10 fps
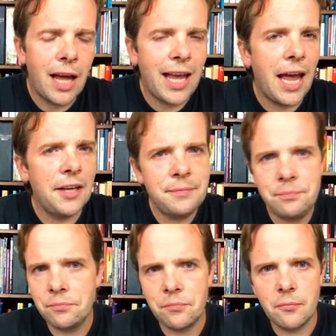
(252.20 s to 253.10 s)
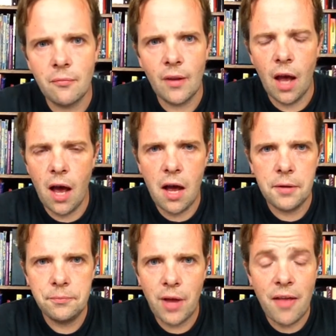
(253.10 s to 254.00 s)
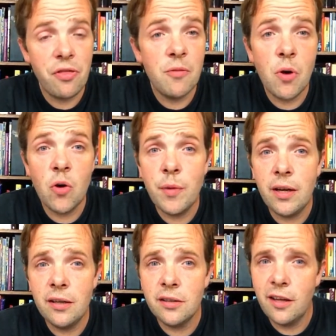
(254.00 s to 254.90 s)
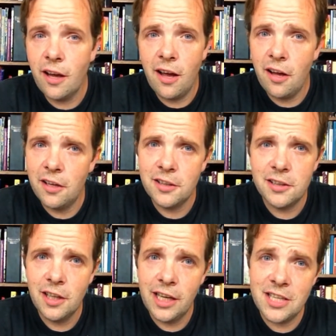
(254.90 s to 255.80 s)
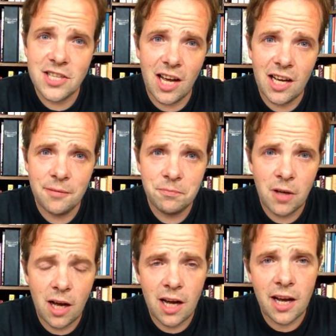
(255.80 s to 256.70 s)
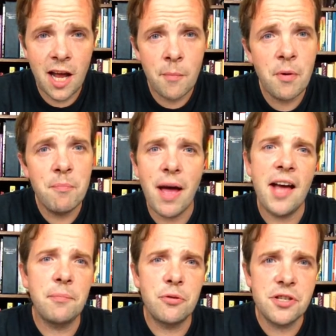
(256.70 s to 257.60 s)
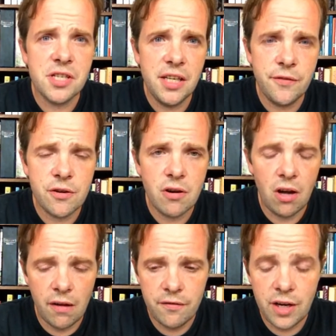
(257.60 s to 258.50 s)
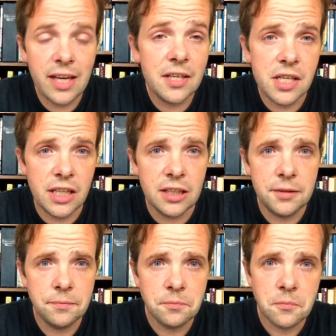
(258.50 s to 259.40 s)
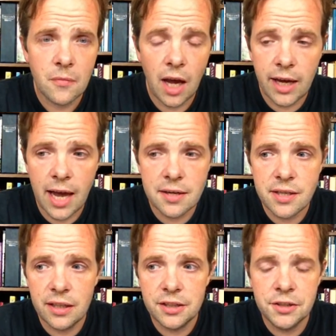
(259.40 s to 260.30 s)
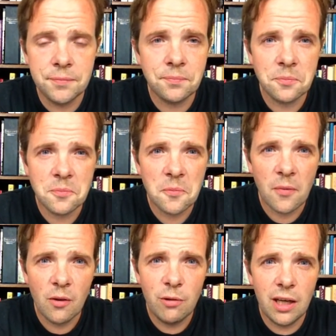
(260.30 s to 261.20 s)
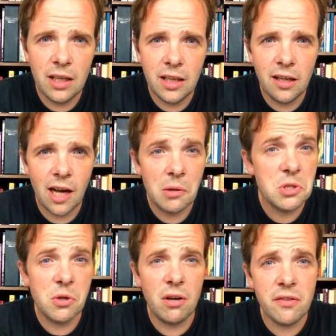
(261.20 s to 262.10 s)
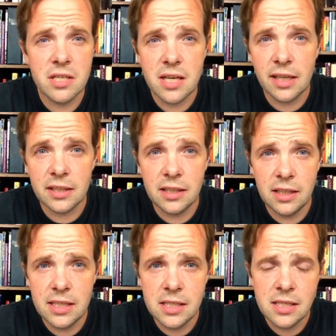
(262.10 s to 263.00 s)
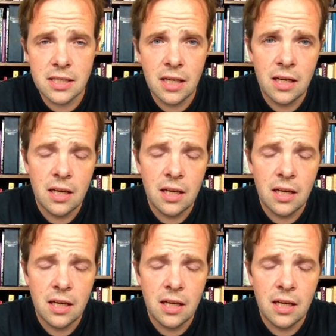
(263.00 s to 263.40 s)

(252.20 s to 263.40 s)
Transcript: Again, at the moment in time, I am a bad perceiver of nicotine. I can't tell you really how strong this nicotine is,